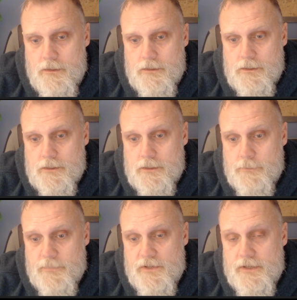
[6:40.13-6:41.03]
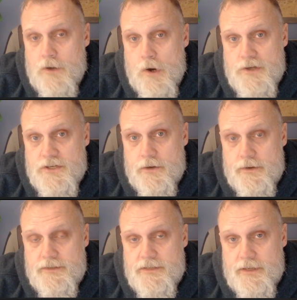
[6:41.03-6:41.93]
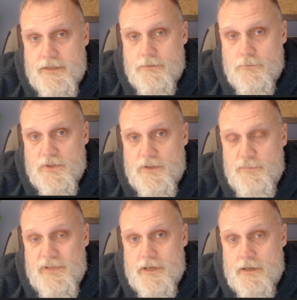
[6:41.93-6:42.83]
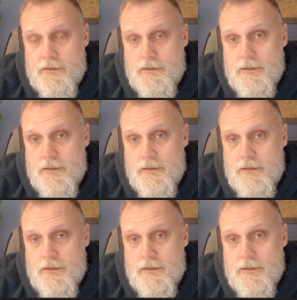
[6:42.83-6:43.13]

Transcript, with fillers: Um, you need a hard target to hit with a PIAT.